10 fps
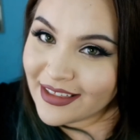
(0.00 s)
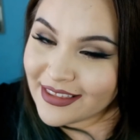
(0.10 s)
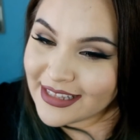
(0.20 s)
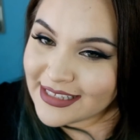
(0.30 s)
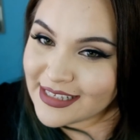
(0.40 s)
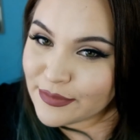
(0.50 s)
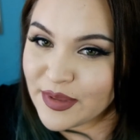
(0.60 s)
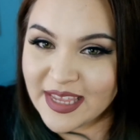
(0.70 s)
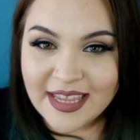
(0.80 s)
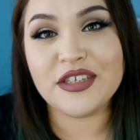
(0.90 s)
this is
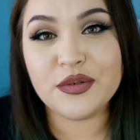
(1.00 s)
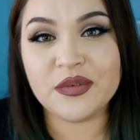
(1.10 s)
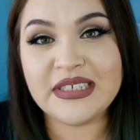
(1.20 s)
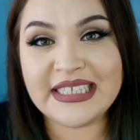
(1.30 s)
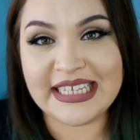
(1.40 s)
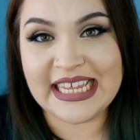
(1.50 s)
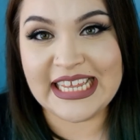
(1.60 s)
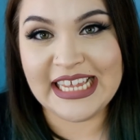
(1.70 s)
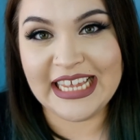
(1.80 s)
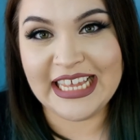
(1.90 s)
me. As you will
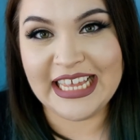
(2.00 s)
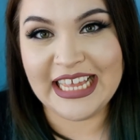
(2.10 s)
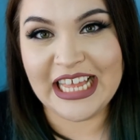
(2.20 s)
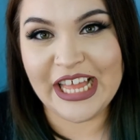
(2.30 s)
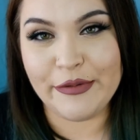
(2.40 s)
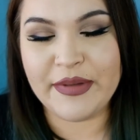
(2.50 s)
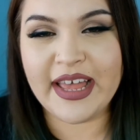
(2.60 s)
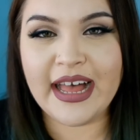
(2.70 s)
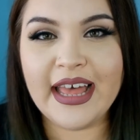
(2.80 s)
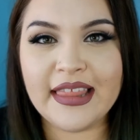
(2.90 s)
see, my
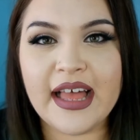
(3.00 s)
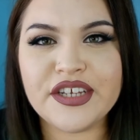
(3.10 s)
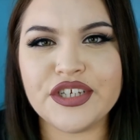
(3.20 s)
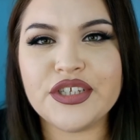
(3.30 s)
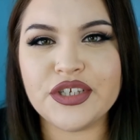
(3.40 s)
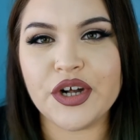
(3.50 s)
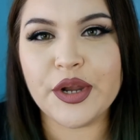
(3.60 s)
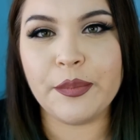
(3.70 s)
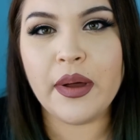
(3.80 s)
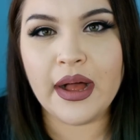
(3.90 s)
eyelashes
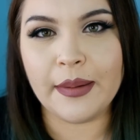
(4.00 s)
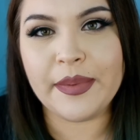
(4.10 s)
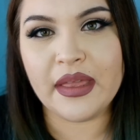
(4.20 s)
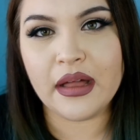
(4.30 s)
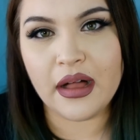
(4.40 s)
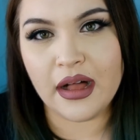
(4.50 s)
started popping